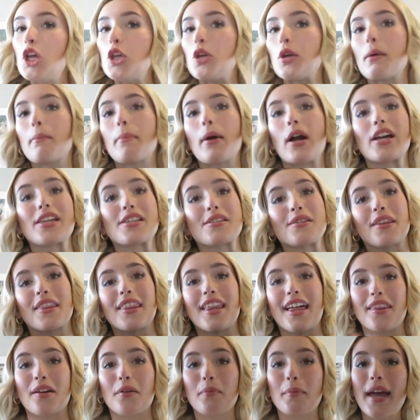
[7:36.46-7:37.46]
You can pair this with
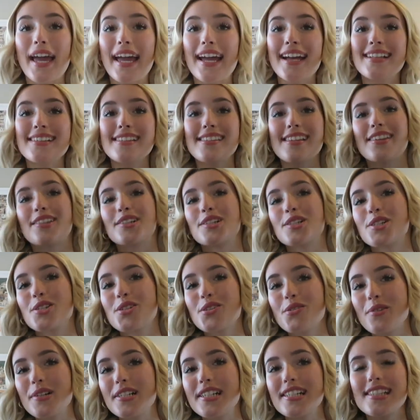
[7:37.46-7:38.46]
leather pants, leather
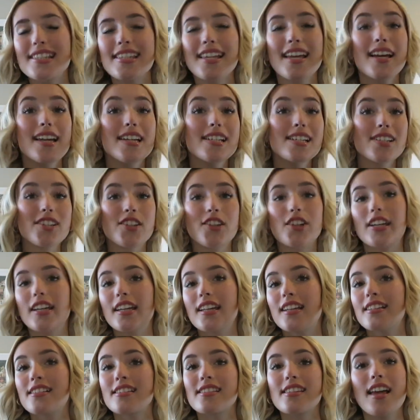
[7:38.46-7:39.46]
shorts,
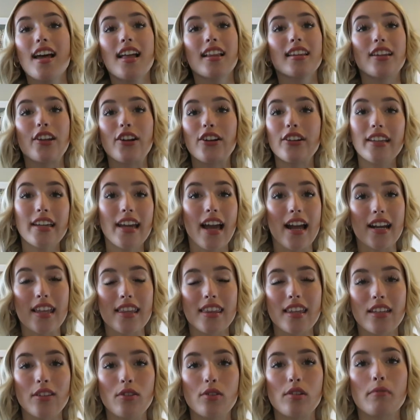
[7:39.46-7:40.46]
jeans, literally
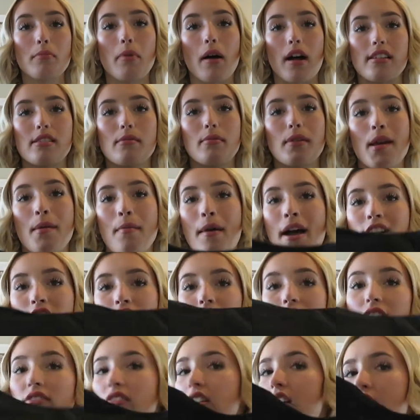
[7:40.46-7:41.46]
anything you can possibly
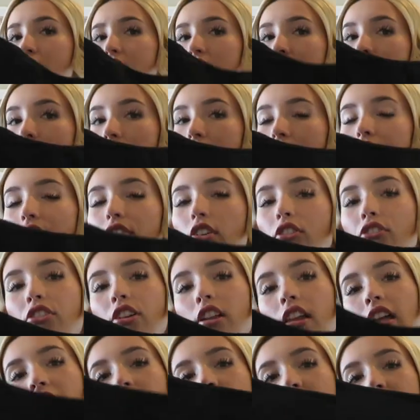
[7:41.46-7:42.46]
imagine, even a skirt if you're
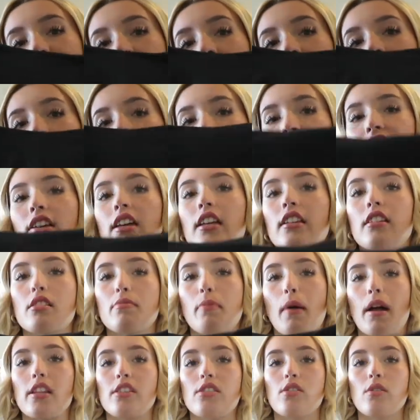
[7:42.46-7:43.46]
feeling like it. I feel like this
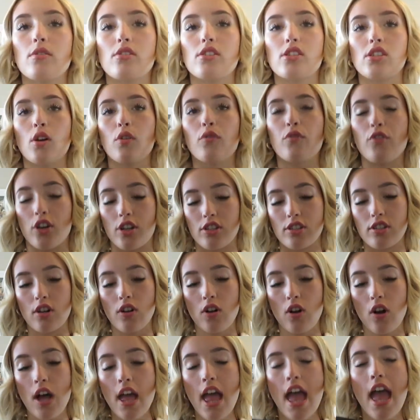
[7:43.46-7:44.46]
bodysuit is so
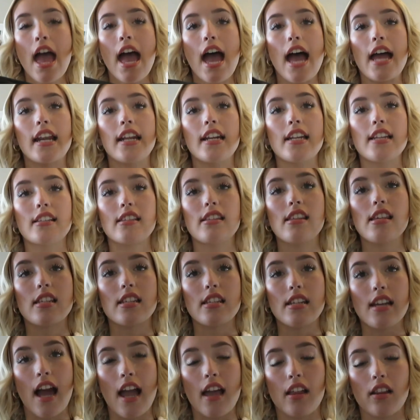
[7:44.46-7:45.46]
versatile, and it is this
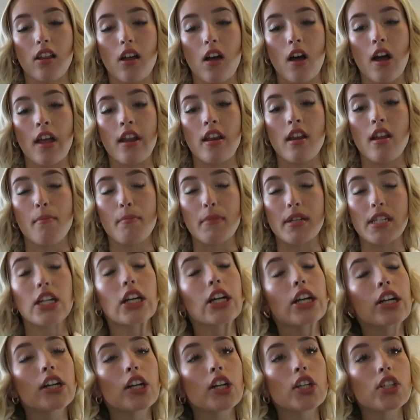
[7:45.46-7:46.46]
nylon
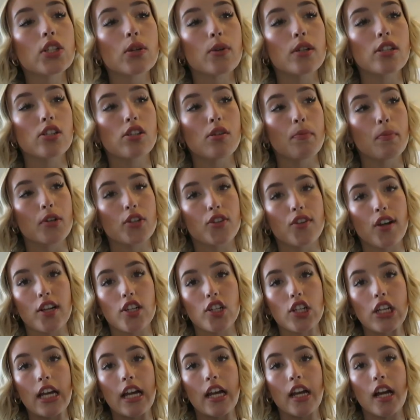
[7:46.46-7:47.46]
material, so it's super
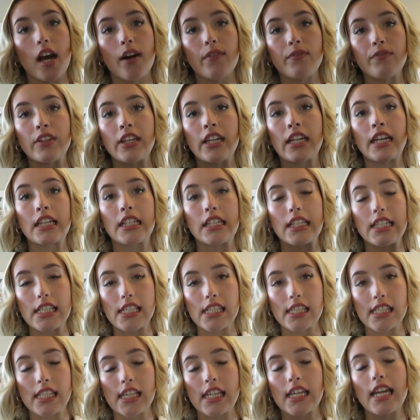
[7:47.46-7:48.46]
stretchy and comfy and
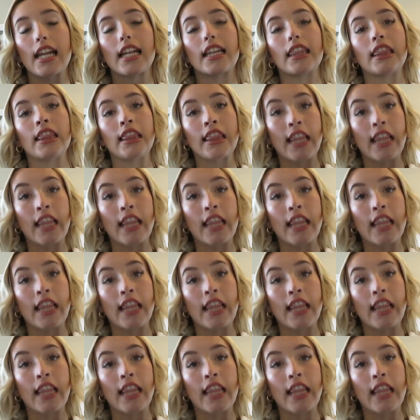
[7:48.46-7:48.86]
easy and